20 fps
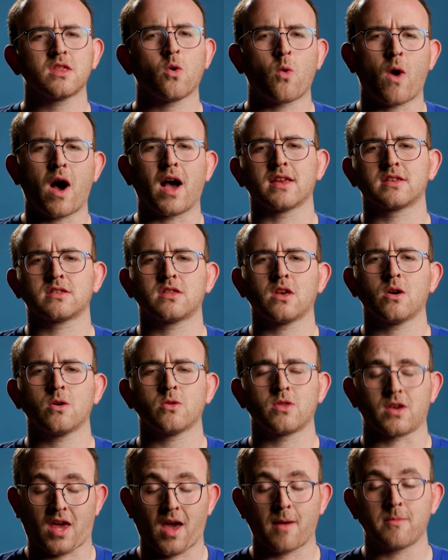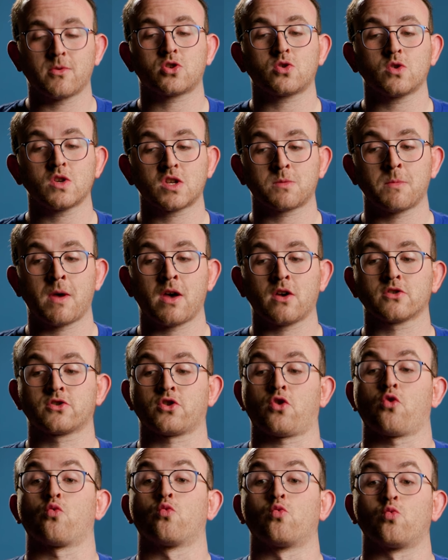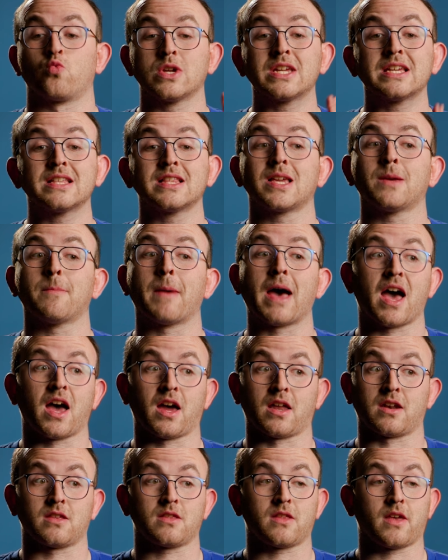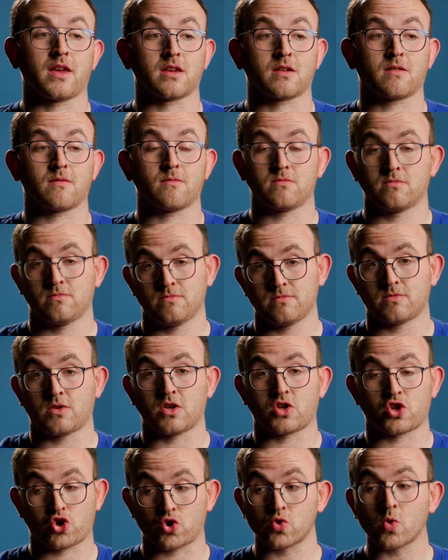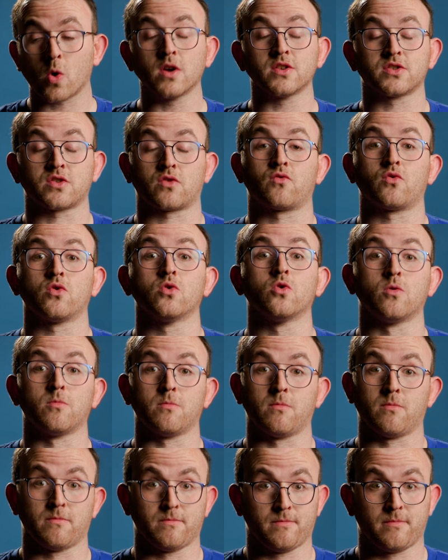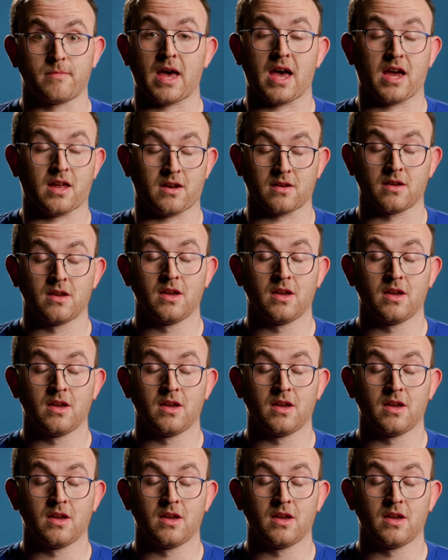the wise though, the chemistry smells really bad, like destroys a room bad.